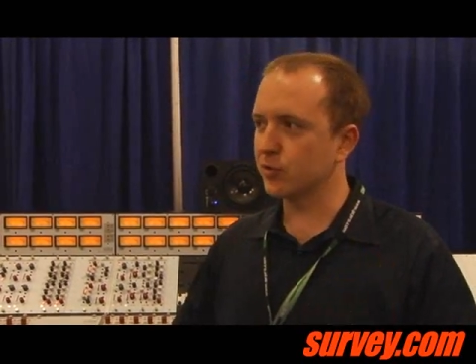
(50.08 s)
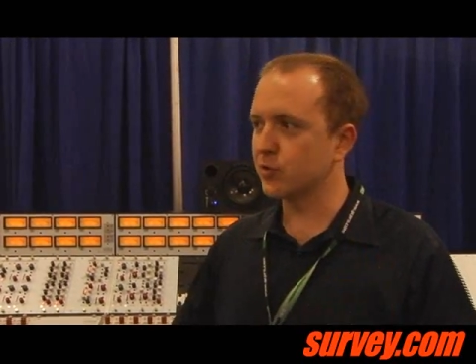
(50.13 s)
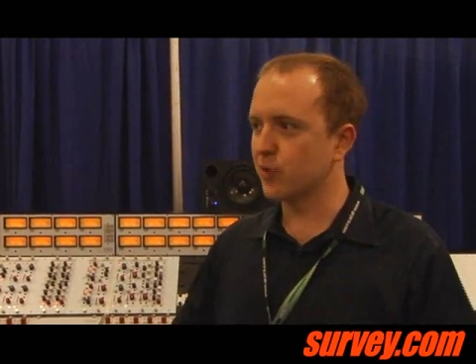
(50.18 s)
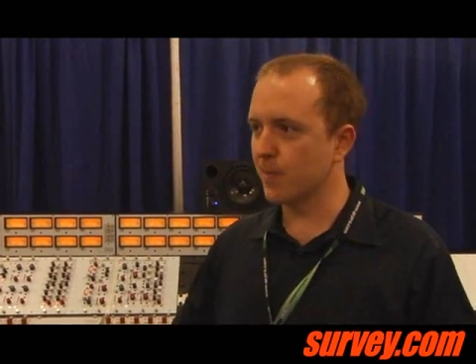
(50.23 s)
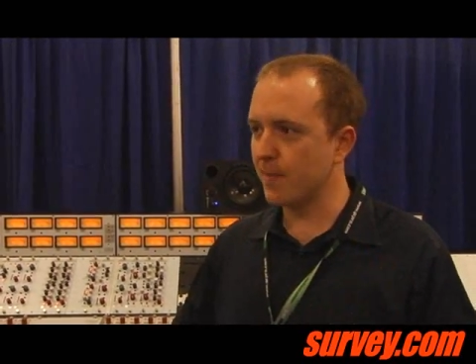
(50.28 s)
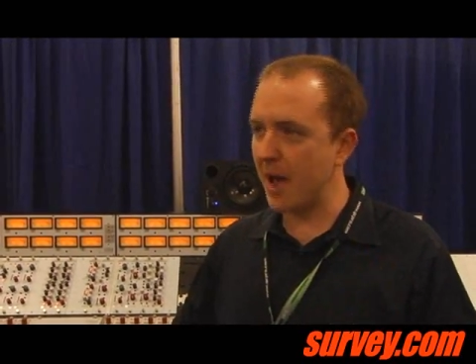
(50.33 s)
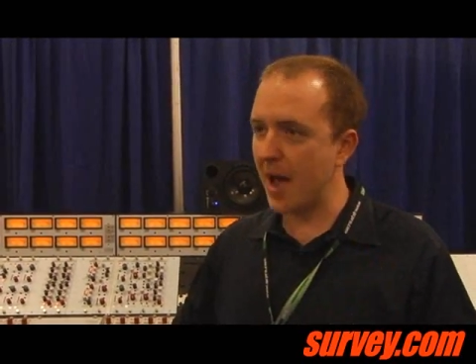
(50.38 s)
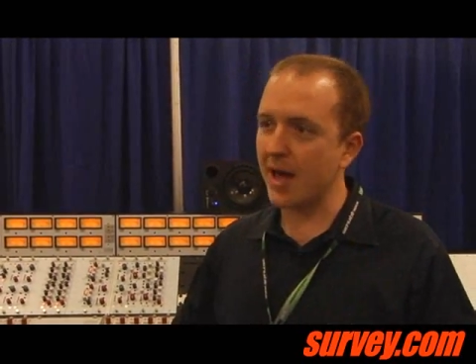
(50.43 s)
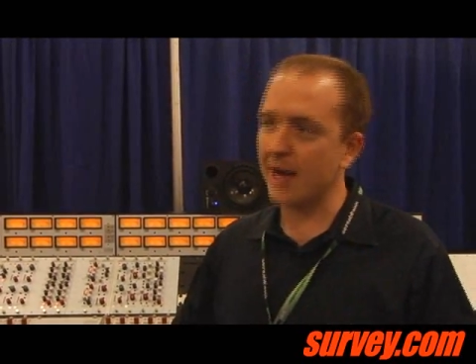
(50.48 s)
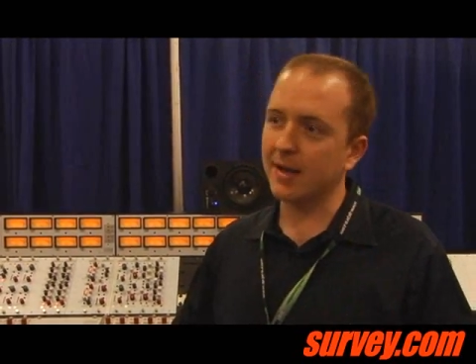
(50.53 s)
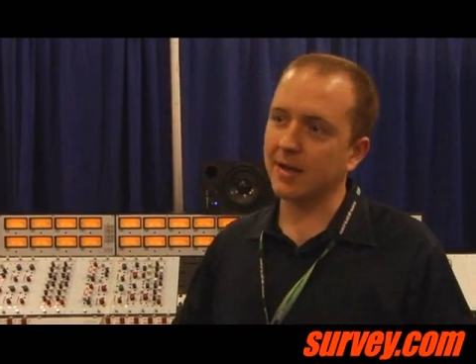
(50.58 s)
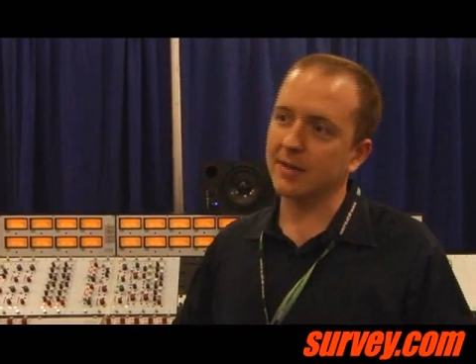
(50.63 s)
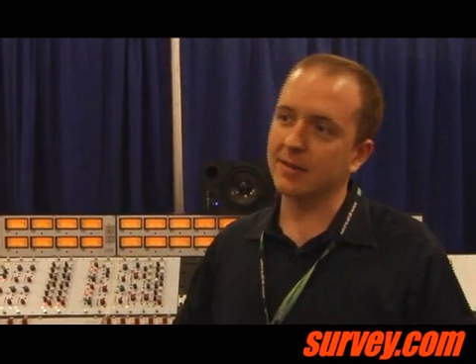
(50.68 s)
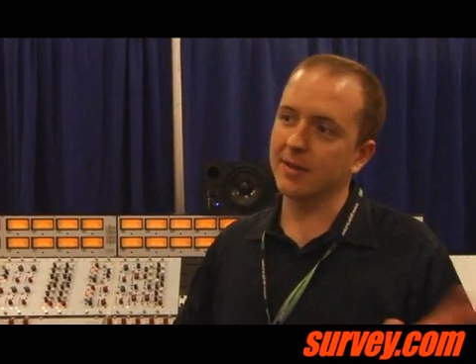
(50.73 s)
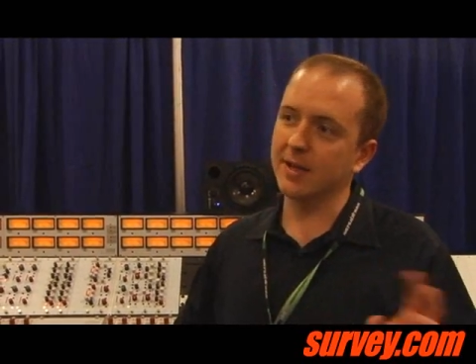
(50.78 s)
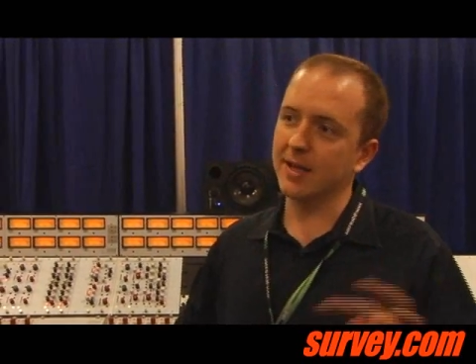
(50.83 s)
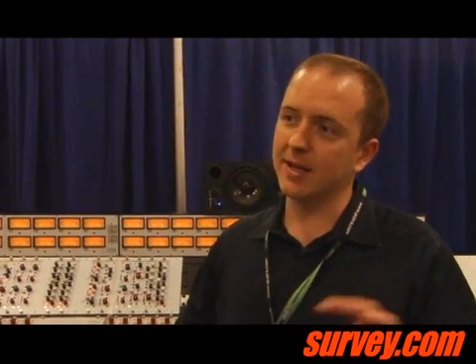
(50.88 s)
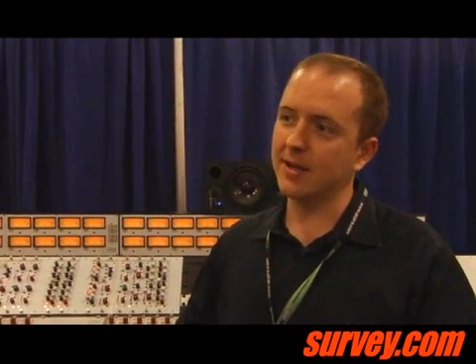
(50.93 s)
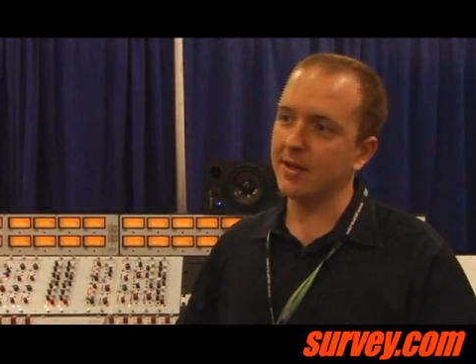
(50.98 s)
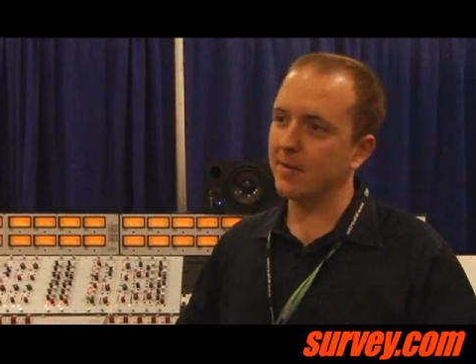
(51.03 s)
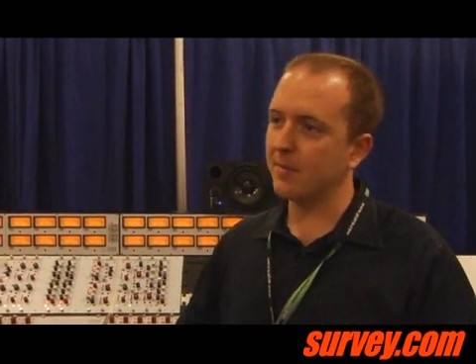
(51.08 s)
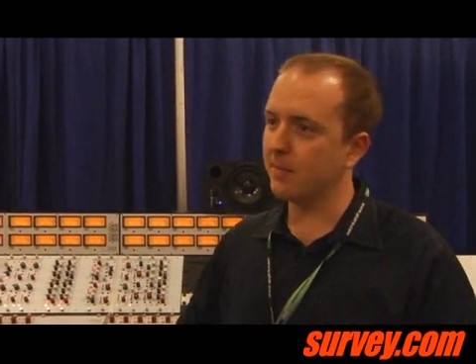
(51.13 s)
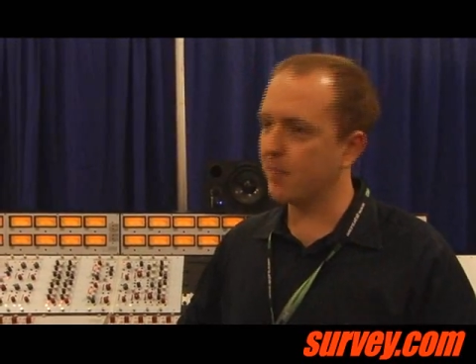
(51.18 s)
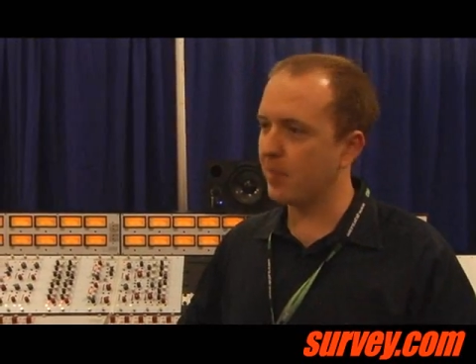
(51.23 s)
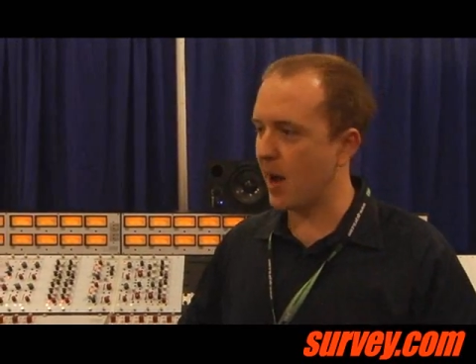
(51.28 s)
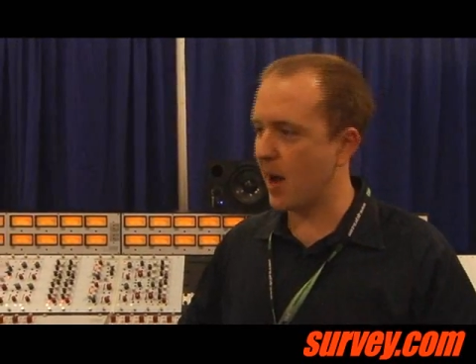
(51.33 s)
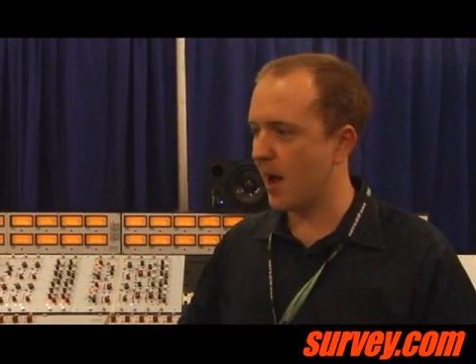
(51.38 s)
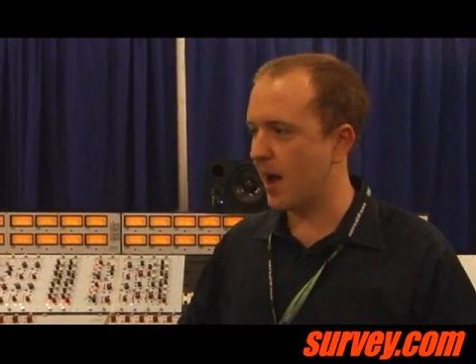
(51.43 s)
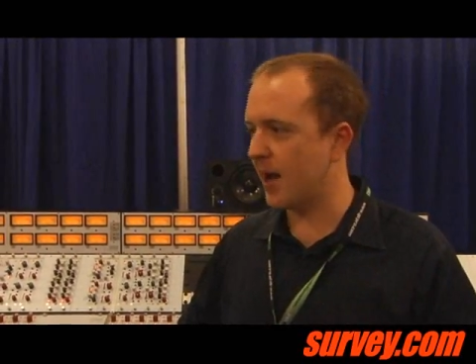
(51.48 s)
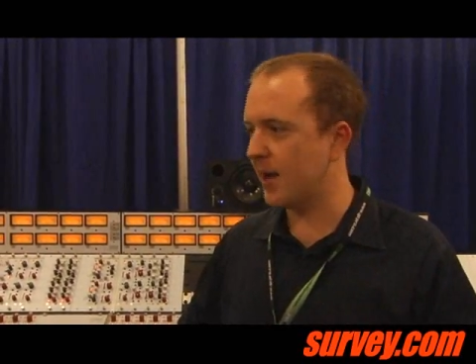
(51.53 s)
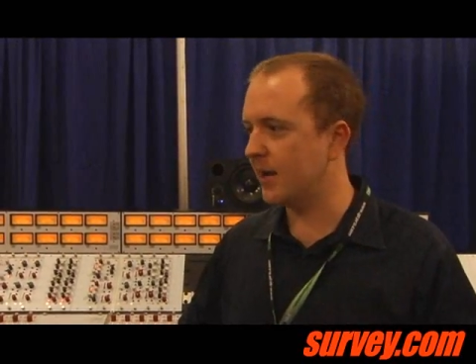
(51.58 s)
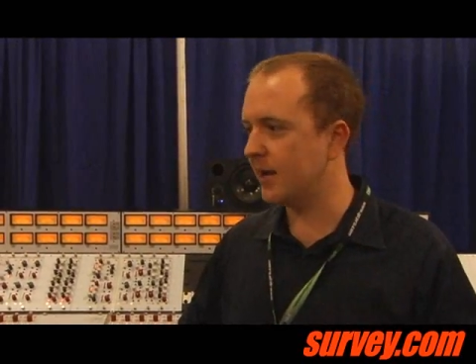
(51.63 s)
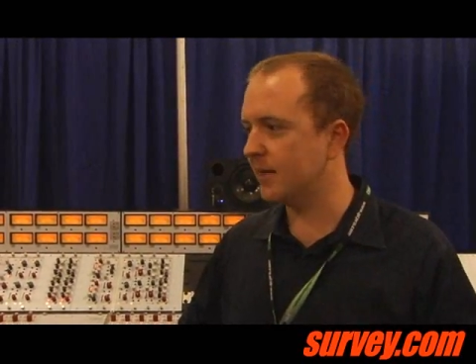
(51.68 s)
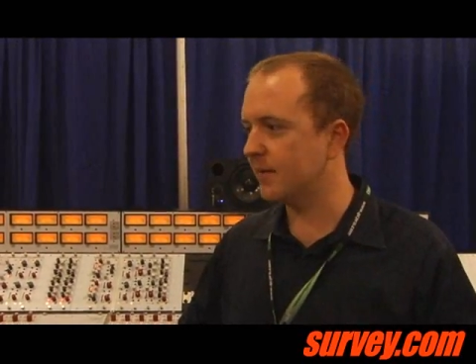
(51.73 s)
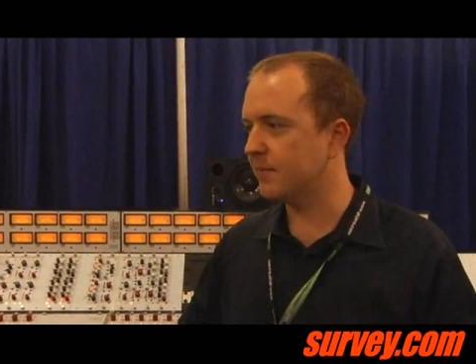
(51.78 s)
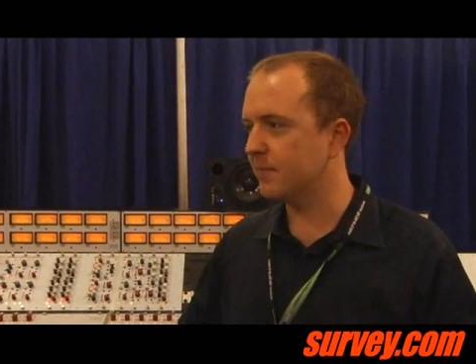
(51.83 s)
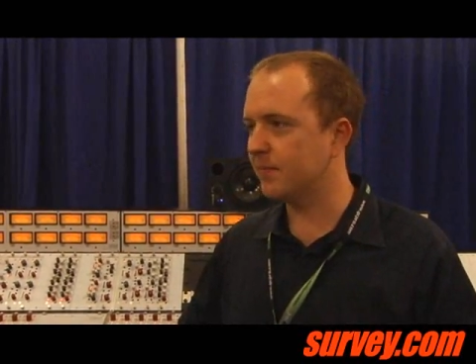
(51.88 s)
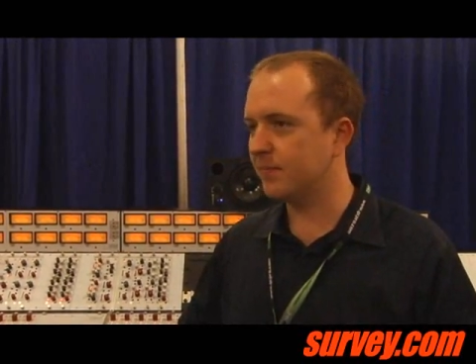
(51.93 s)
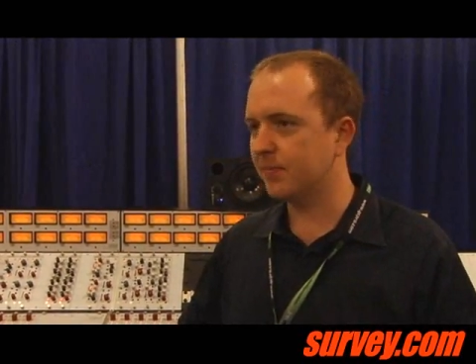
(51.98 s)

dramatically by